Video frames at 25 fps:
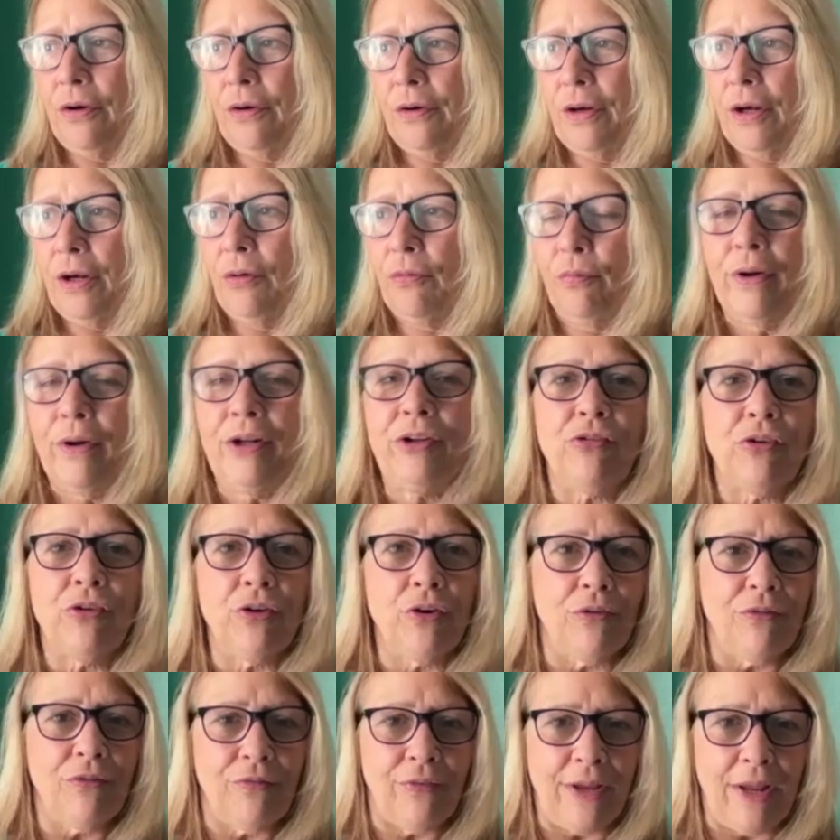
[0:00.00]

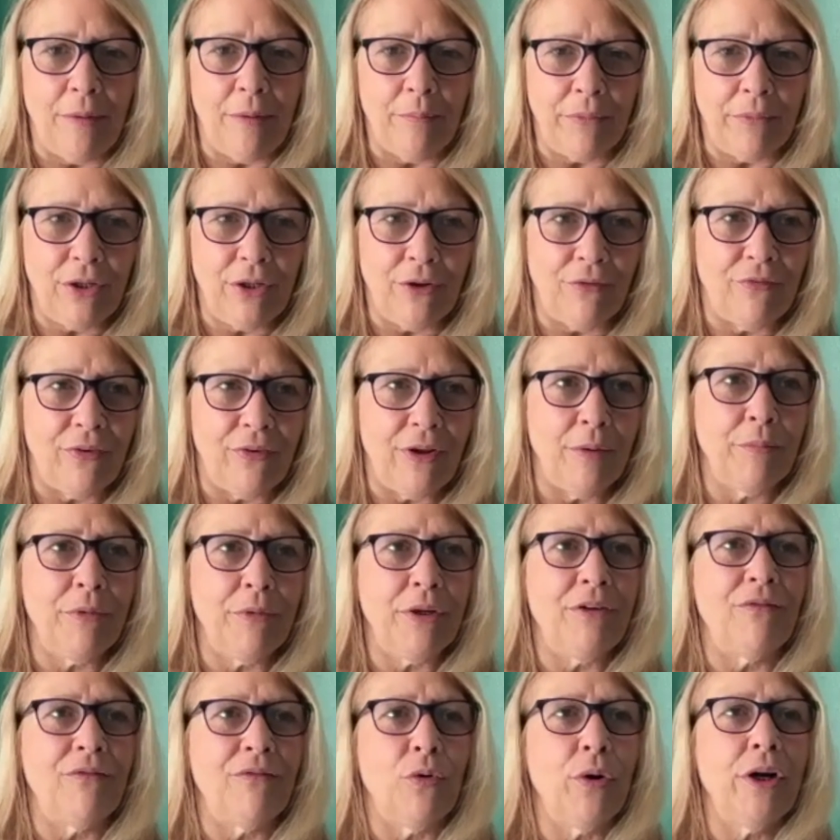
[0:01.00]
original family, your family
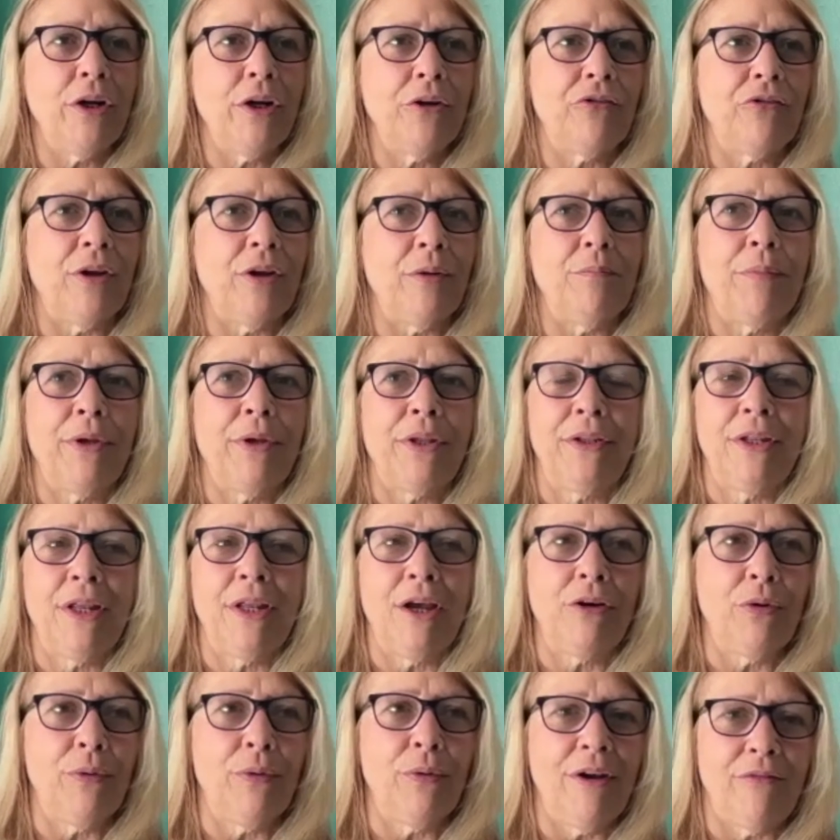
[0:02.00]
of origin, but
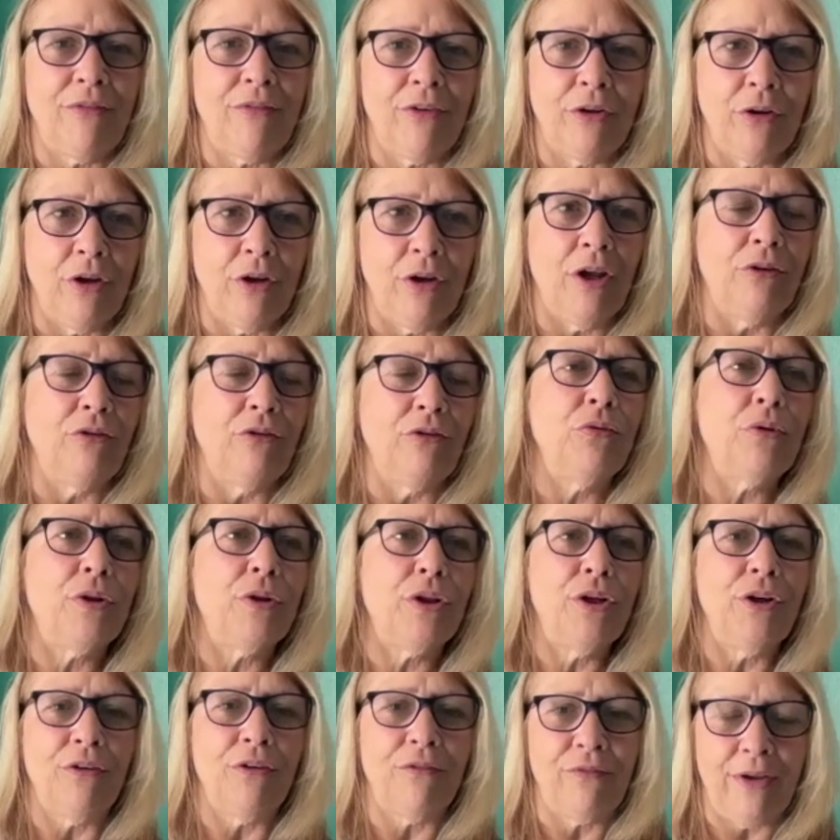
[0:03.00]
now you have a
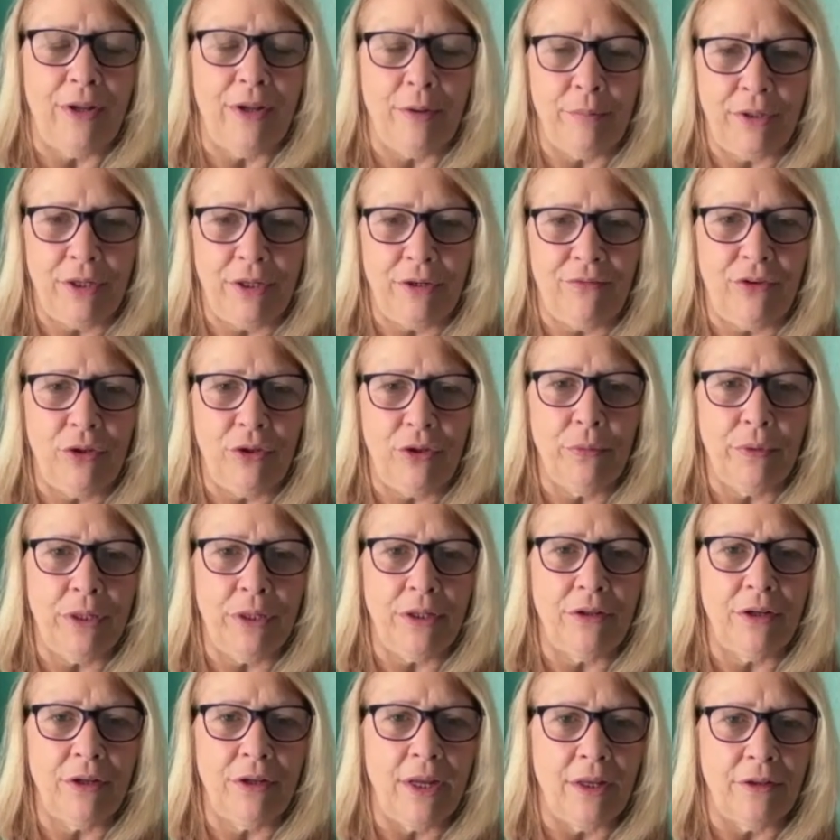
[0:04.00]
nuclear family of you
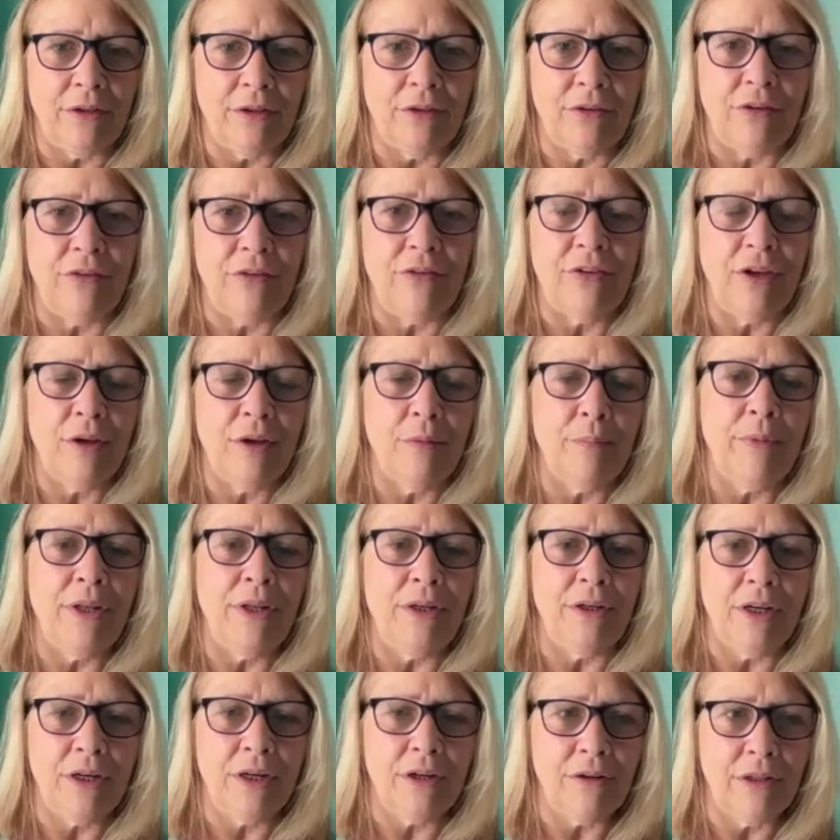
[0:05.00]
and Tim
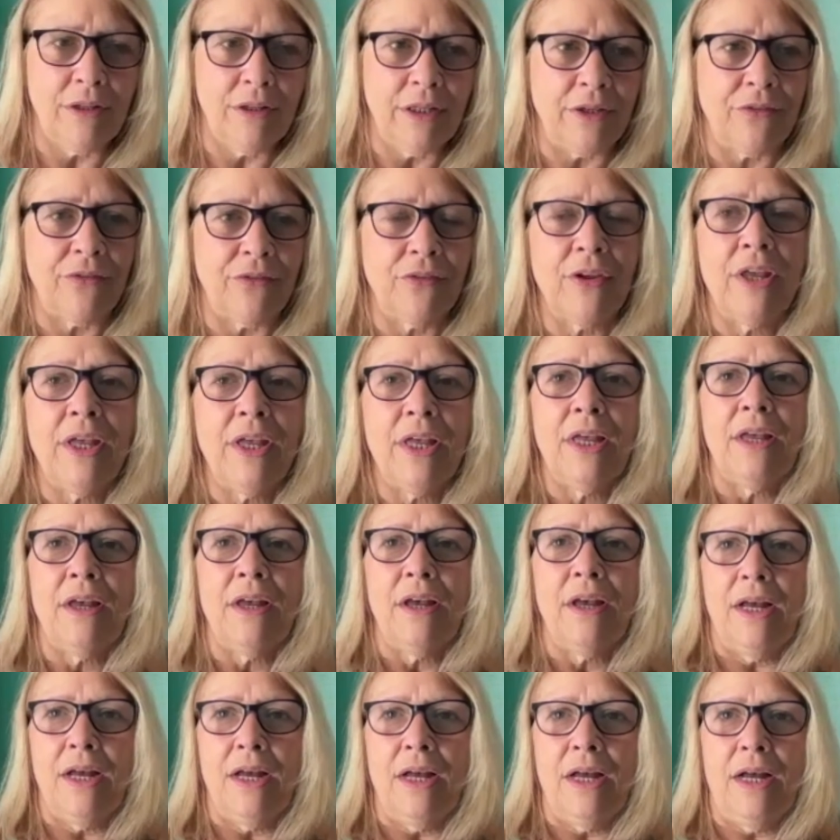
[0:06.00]
and Nicholas,
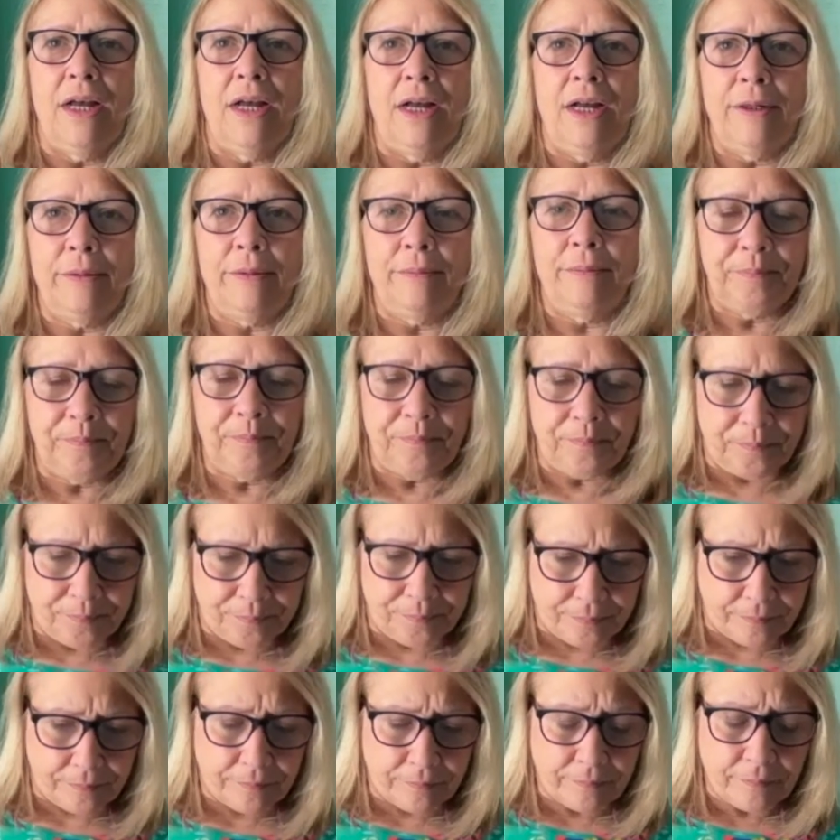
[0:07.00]
um,
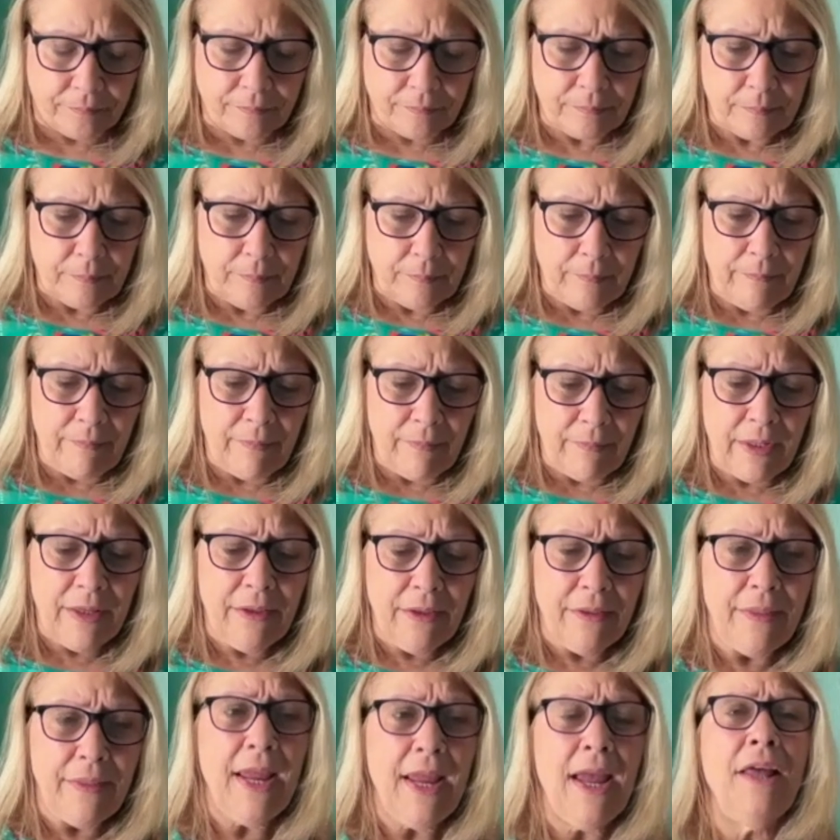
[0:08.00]

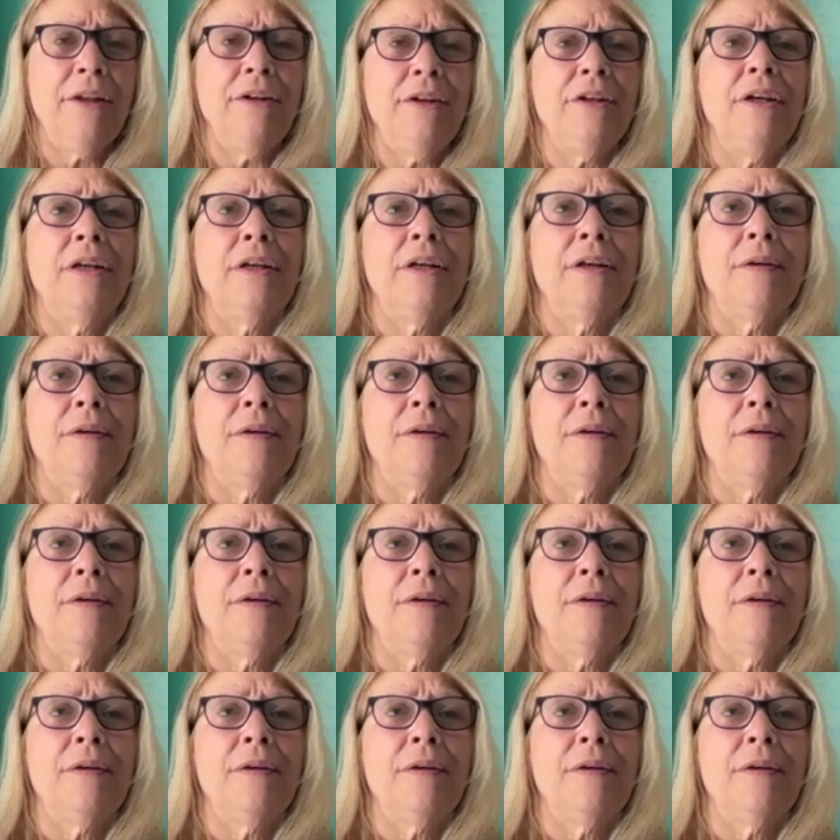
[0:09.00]
that